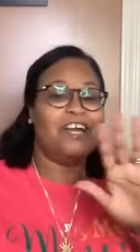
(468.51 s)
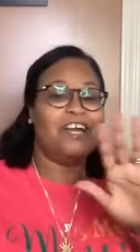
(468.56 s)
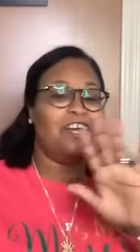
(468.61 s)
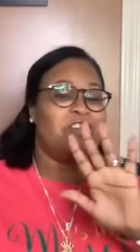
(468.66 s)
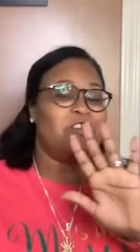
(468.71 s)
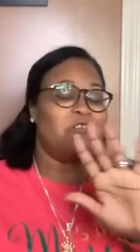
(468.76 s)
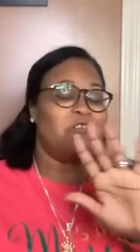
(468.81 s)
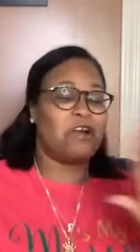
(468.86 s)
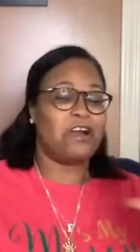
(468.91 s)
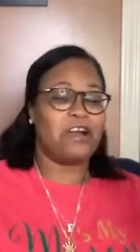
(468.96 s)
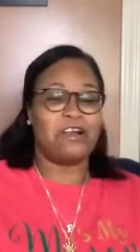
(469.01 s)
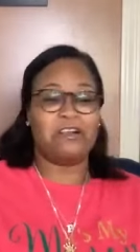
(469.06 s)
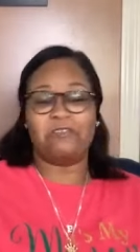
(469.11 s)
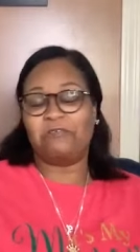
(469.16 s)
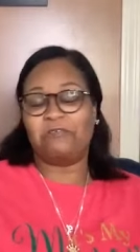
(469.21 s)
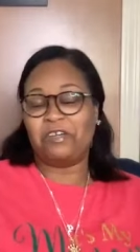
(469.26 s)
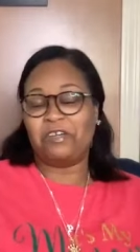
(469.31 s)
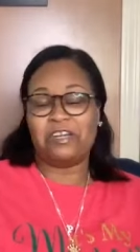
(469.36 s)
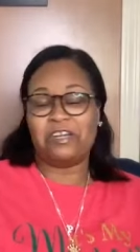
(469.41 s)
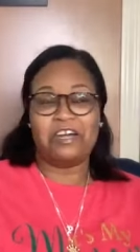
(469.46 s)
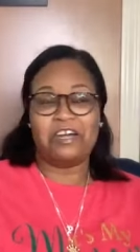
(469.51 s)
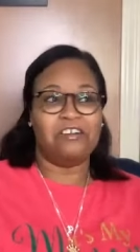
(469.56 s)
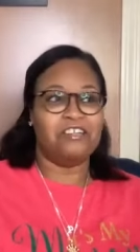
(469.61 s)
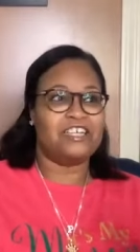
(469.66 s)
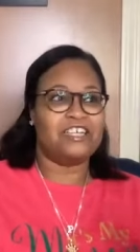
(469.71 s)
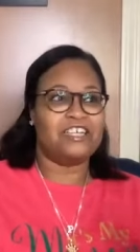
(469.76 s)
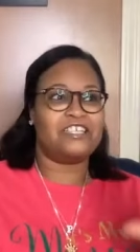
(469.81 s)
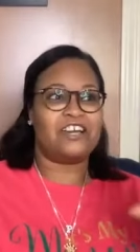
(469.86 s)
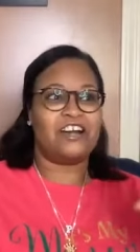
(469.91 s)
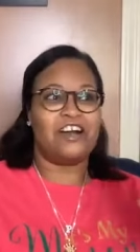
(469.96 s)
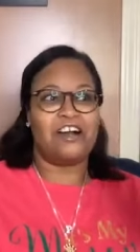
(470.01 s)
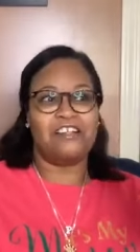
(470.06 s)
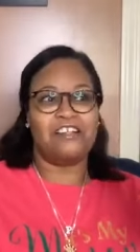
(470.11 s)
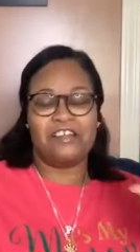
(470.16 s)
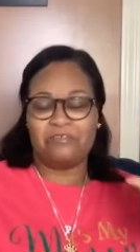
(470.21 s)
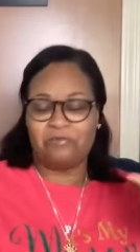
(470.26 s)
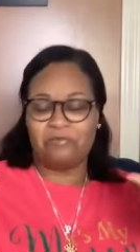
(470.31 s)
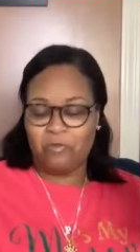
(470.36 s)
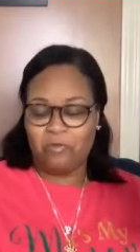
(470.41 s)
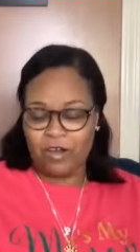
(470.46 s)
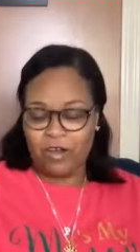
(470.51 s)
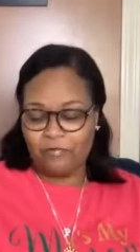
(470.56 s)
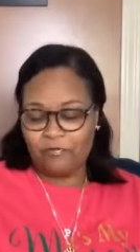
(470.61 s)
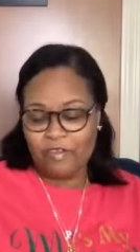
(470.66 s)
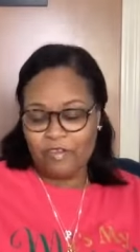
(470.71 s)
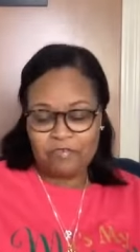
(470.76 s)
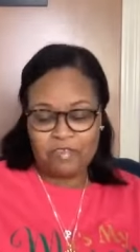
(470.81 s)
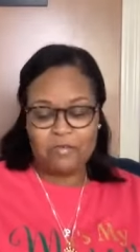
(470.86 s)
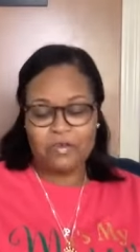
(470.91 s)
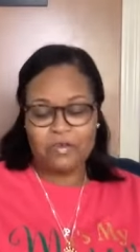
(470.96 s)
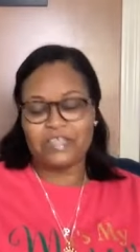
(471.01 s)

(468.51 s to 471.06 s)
you were, you know, let's call it one fifty,